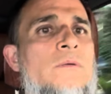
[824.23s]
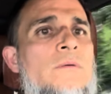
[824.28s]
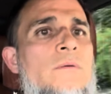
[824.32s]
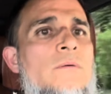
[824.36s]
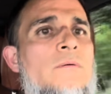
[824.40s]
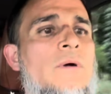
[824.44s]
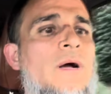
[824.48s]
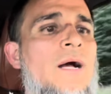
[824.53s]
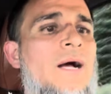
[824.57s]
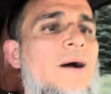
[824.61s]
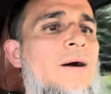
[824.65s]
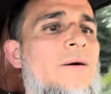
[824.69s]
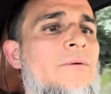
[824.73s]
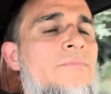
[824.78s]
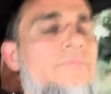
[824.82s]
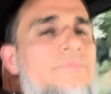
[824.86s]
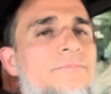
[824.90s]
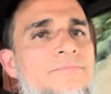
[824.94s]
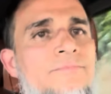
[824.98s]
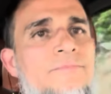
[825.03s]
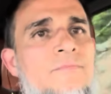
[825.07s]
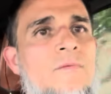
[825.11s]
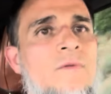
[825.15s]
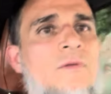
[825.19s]
wow,
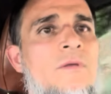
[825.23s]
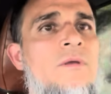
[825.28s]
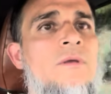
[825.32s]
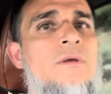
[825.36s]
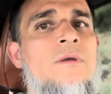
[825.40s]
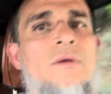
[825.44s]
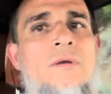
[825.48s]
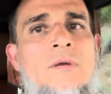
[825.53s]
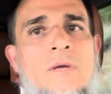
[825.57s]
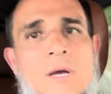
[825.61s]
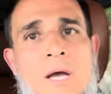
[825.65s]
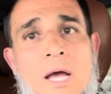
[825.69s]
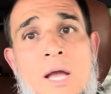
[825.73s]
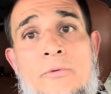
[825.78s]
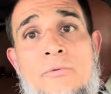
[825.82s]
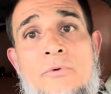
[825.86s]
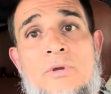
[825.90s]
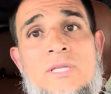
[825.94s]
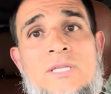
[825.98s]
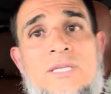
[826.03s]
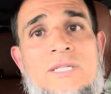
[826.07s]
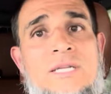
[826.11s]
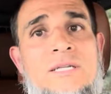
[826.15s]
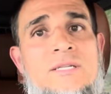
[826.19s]
I
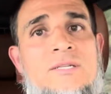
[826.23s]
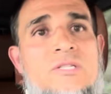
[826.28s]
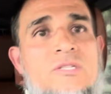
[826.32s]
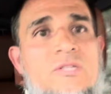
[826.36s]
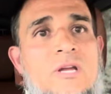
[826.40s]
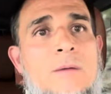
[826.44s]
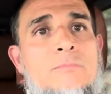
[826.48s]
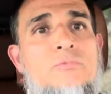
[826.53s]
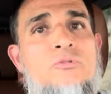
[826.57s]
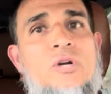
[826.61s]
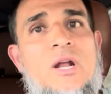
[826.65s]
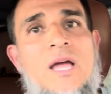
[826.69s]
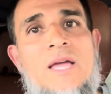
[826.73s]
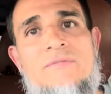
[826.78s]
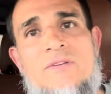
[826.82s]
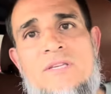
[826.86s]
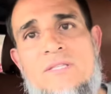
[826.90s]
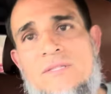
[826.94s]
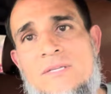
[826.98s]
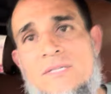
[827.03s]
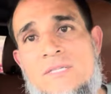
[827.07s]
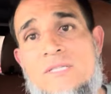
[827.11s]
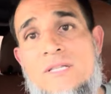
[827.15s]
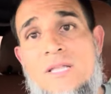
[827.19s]
really need to stop
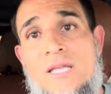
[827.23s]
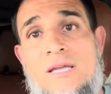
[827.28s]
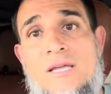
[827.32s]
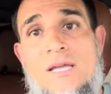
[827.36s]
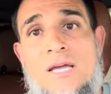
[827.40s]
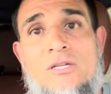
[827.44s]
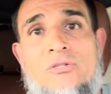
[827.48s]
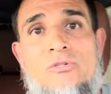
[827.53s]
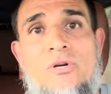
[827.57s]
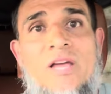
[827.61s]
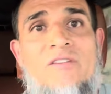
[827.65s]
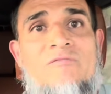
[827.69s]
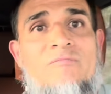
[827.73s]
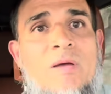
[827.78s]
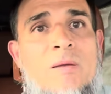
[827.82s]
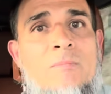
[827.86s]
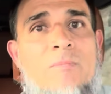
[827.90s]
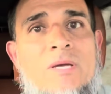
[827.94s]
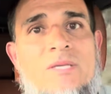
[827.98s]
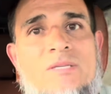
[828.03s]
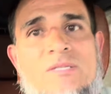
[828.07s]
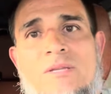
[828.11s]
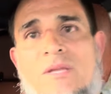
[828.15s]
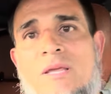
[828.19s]
driving this like I drive my
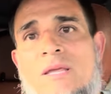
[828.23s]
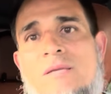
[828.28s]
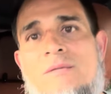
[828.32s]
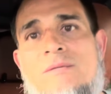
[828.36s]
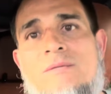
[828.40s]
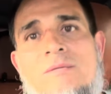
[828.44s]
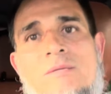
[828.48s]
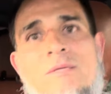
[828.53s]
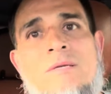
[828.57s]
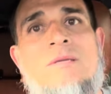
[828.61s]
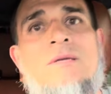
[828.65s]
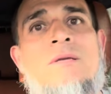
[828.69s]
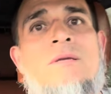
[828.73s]
Mustang.